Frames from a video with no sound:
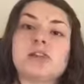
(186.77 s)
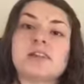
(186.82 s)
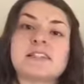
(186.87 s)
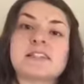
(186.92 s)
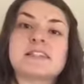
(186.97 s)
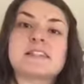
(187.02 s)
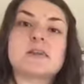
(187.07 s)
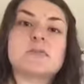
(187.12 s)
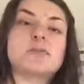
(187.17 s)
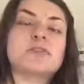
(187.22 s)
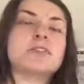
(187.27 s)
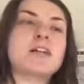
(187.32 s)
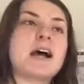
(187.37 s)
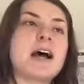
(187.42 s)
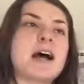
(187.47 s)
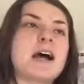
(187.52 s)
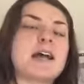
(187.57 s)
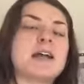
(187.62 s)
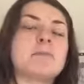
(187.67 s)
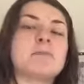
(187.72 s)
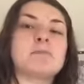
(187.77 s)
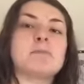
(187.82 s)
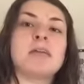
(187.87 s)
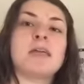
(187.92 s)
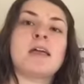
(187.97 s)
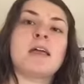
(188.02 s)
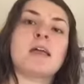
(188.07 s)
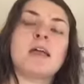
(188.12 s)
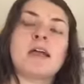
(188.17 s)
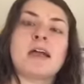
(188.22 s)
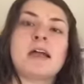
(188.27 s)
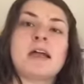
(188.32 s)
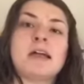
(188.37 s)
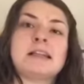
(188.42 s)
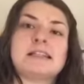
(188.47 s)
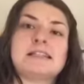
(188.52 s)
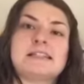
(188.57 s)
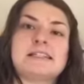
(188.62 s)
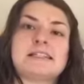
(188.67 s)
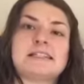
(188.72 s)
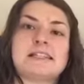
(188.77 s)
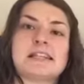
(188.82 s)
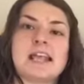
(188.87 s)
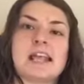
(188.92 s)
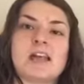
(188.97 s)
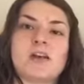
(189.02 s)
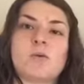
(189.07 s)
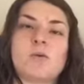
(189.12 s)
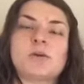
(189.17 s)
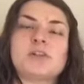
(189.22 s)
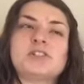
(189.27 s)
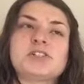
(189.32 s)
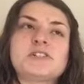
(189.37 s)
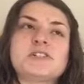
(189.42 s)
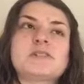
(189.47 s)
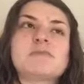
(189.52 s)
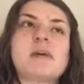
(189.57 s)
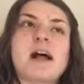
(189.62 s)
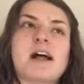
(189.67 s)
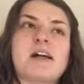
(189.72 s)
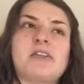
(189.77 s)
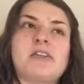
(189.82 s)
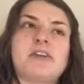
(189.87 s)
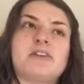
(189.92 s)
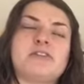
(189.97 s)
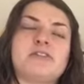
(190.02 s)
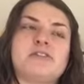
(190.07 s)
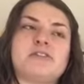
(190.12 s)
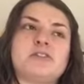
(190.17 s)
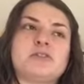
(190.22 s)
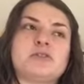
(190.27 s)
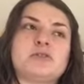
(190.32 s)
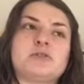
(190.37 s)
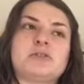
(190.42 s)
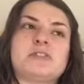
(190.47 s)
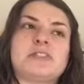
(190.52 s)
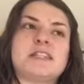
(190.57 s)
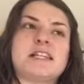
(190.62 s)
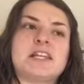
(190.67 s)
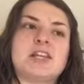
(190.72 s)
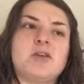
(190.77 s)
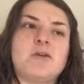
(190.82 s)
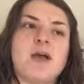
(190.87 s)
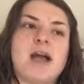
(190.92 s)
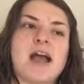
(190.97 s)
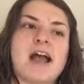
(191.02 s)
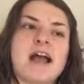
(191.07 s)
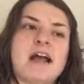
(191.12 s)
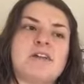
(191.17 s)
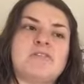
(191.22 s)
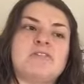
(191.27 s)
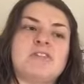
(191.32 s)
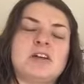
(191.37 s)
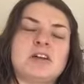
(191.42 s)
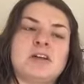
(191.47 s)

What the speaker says: the summertime. Let's think. What are some other foods that you have?